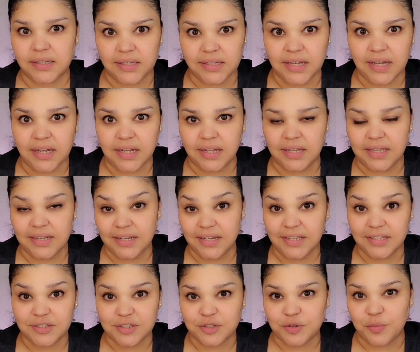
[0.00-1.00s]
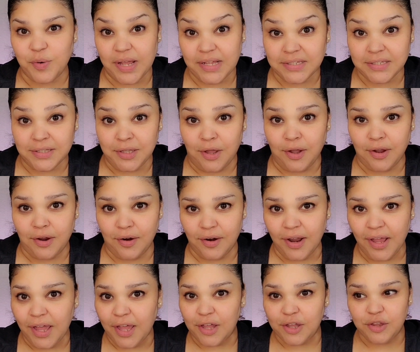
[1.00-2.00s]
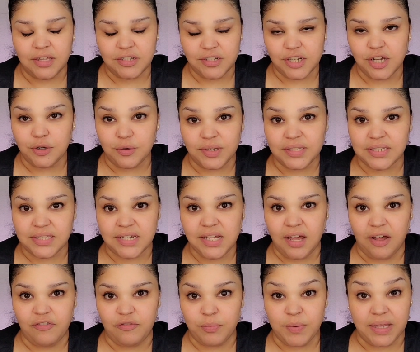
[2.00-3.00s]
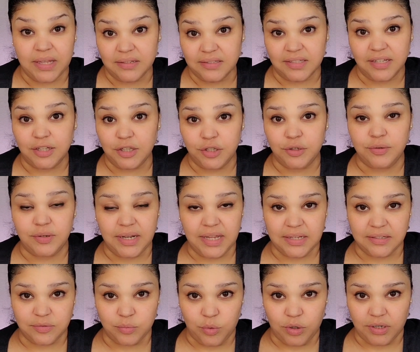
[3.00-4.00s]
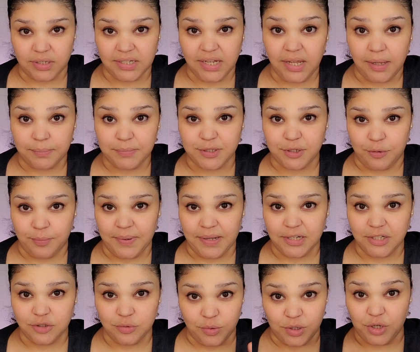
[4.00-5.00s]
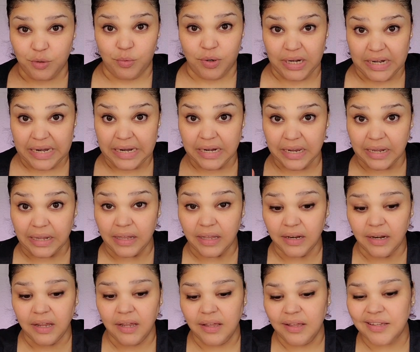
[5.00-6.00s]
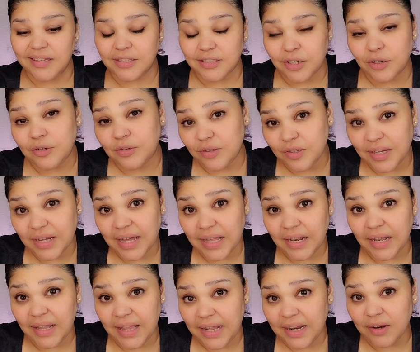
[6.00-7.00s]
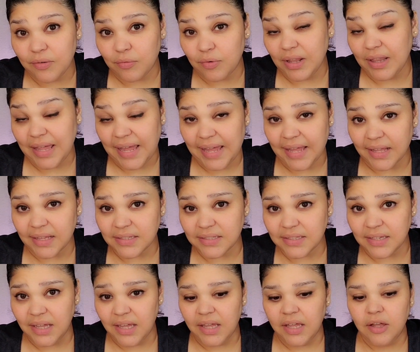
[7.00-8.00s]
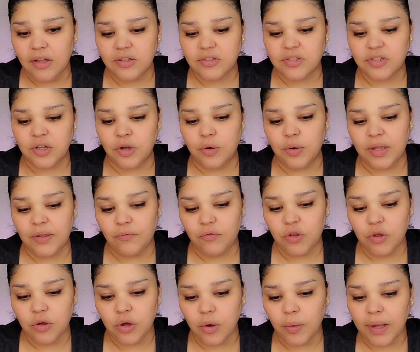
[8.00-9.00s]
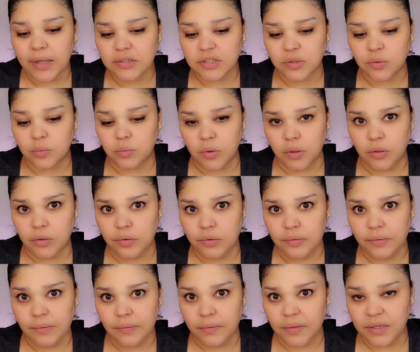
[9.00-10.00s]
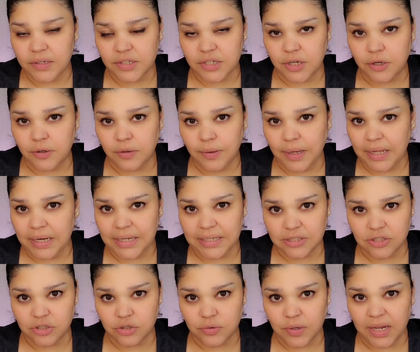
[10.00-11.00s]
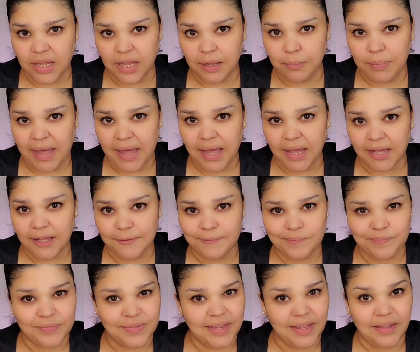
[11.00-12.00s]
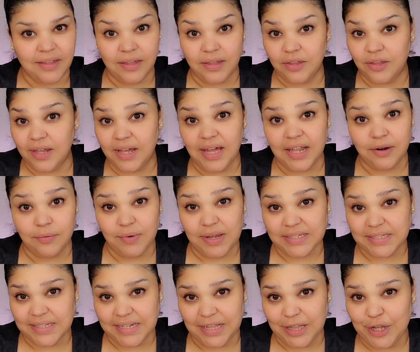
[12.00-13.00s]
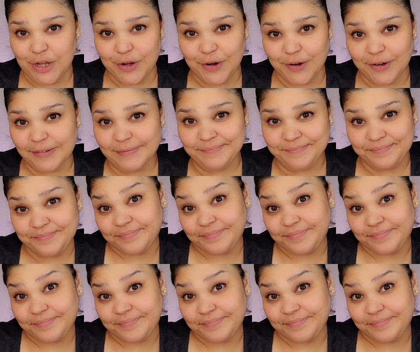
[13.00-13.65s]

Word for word: Yeah, it needs to rest longer. The dough is tough because the gluten has worked up so much when you were kneading it, so you got to let it relax. So if you go out to roll the dough and it's shrinking back, you got to rest it longer.